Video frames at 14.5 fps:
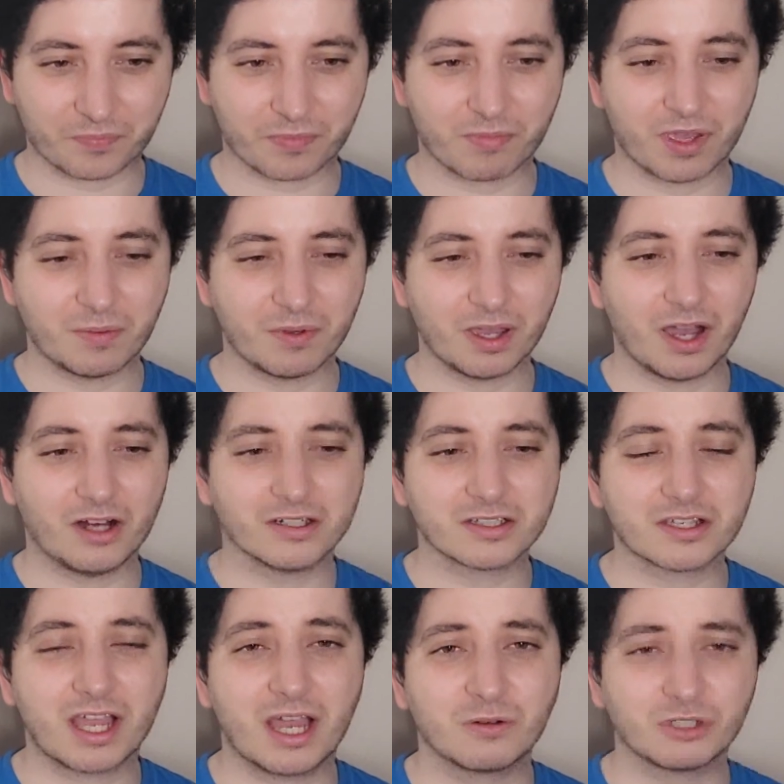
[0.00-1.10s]
Maybe ask
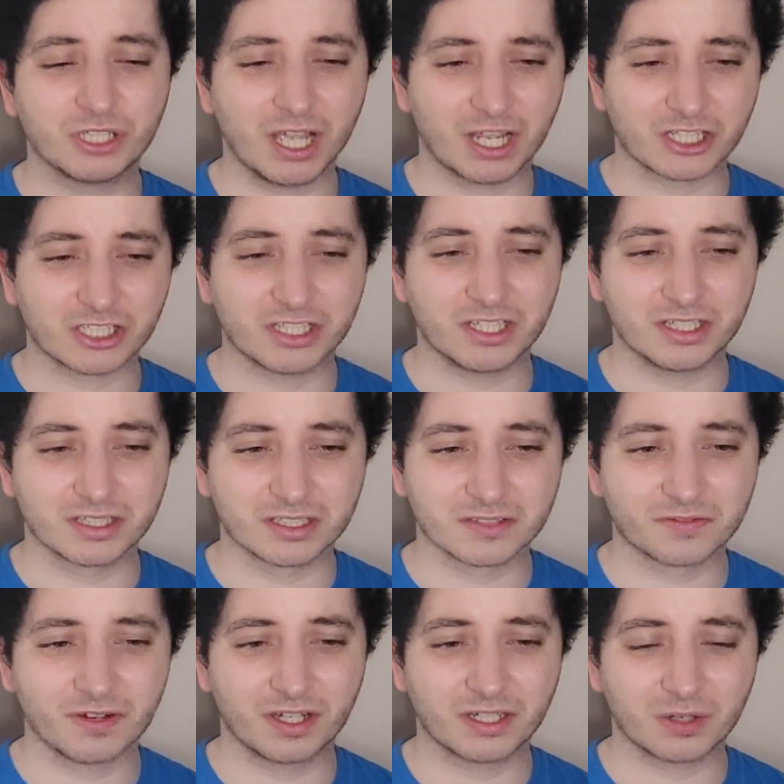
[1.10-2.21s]
her how she actually is,
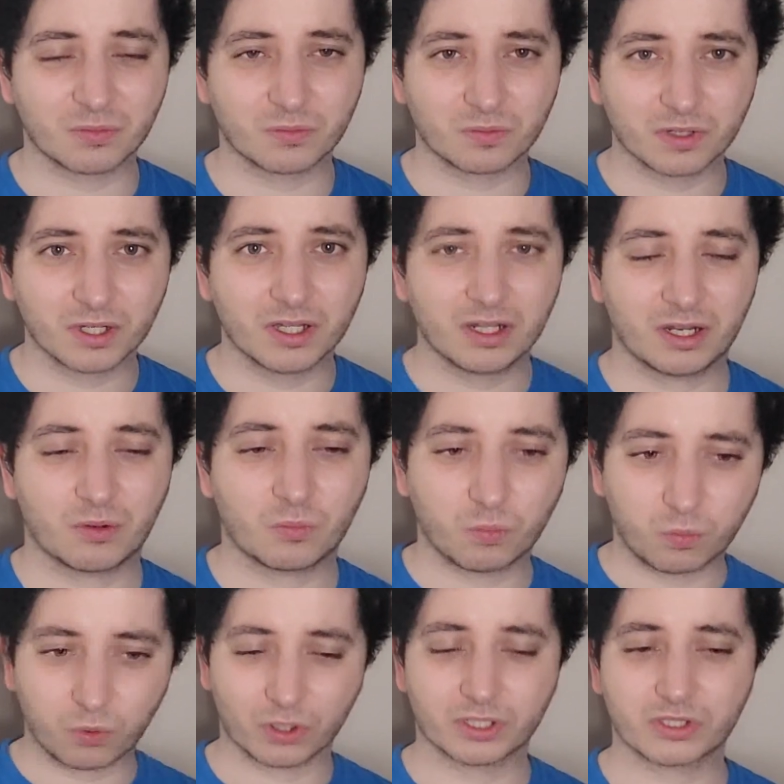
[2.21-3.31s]
find out like,
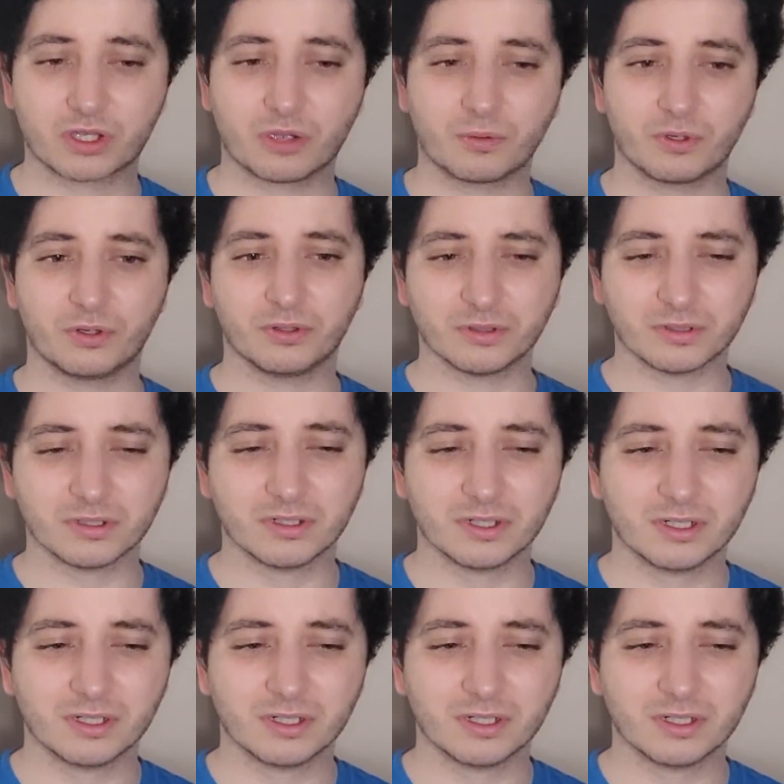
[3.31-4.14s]
what is going on.